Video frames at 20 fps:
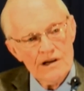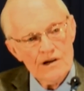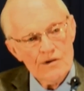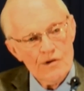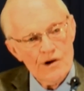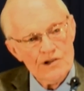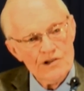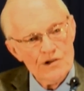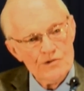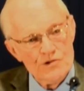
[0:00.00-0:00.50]

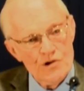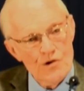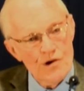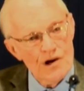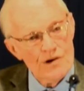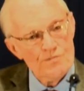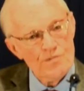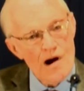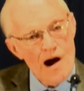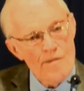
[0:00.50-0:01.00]
When you do
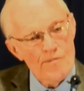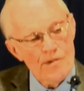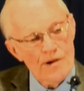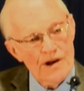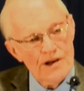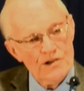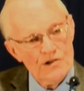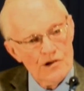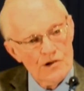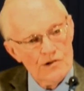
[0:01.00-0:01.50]
it
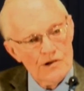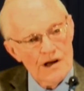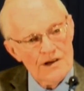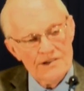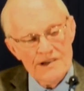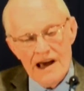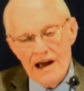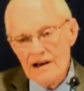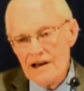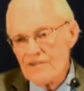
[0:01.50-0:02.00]
properly, you'll
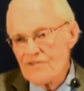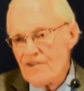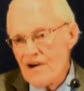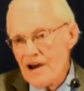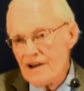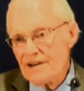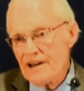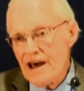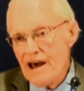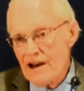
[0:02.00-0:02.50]
undoubtedly
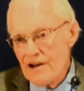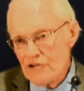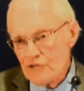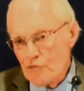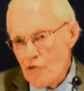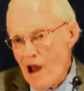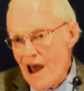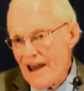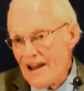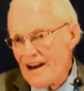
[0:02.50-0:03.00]
find out it's
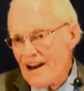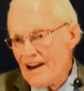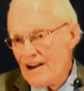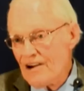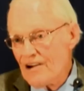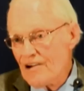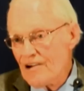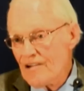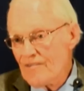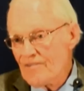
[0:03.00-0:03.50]
right
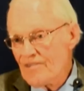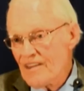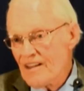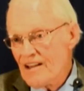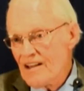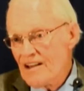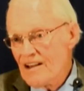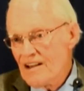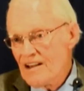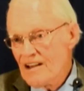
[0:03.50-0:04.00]
here
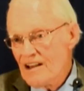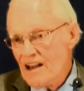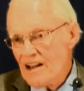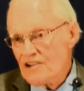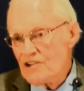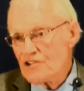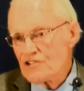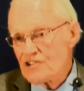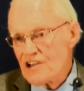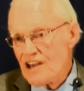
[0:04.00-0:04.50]

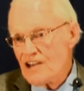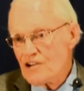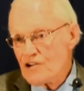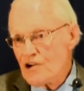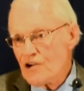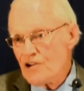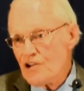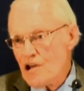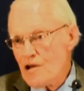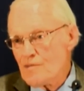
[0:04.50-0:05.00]
and you say
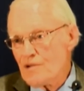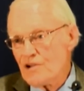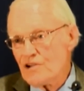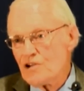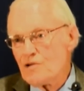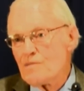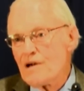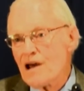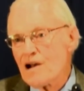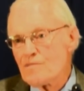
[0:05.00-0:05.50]
you're human,
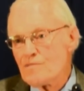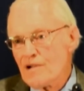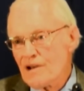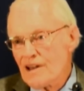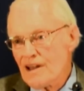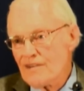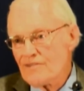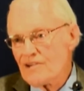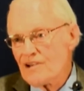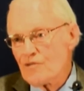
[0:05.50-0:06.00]
you better
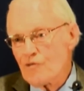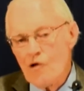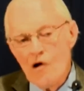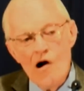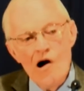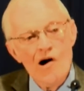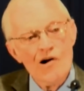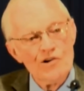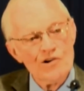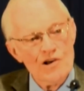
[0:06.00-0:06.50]
believe it. We're
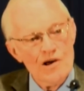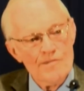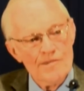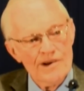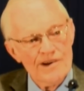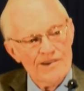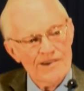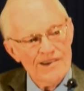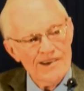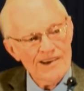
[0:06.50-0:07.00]
all
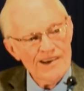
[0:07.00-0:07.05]
human.